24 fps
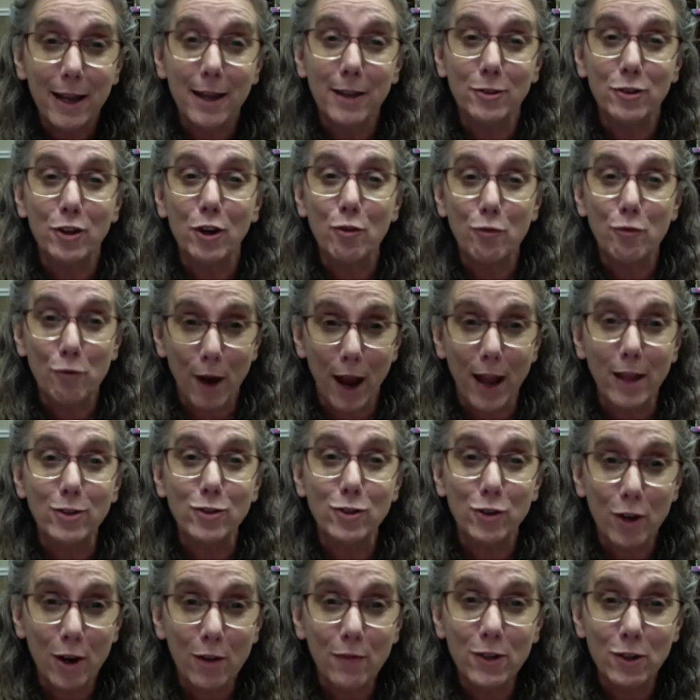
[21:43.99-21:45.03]
It's a great
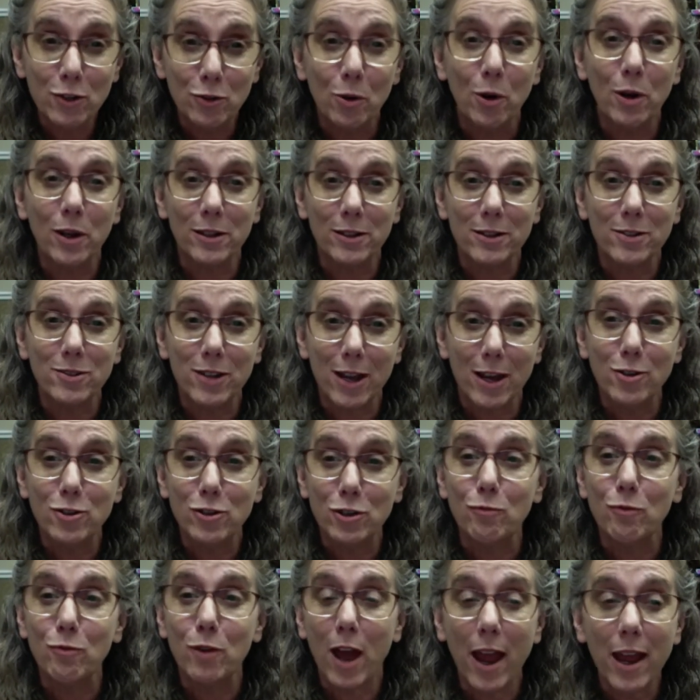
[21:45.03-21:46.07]
service
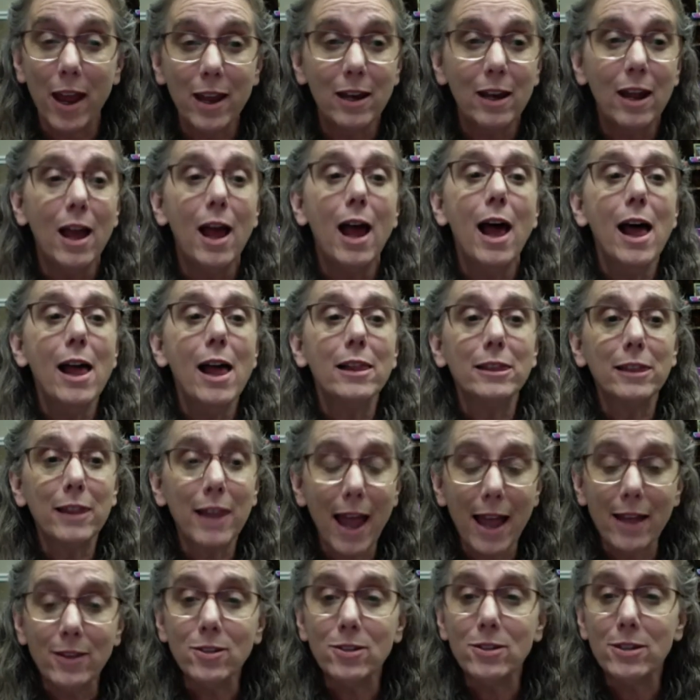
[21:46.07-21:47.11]
organization, right?
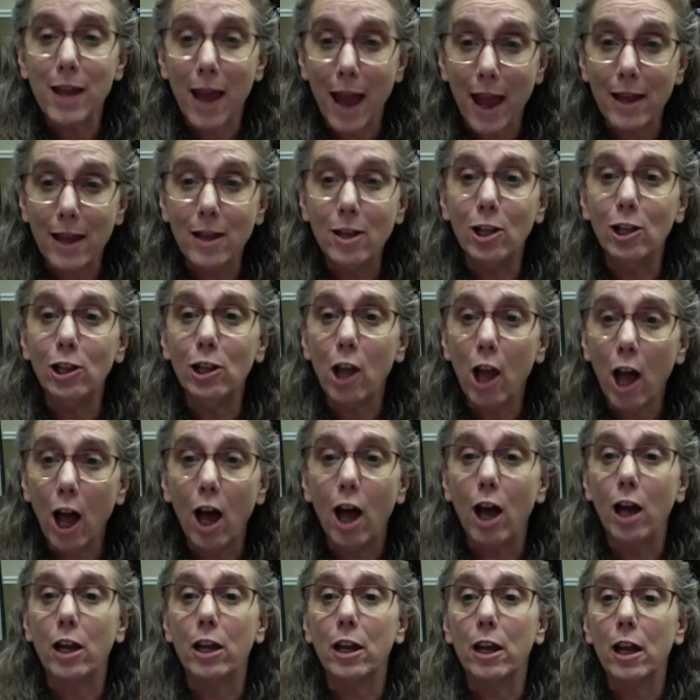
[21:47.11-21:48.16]
Let's take a
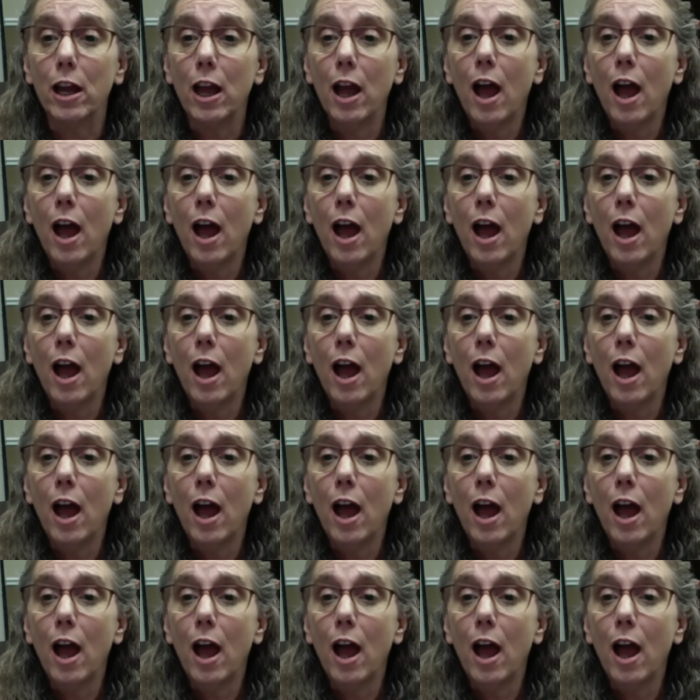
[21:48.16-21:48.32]
look.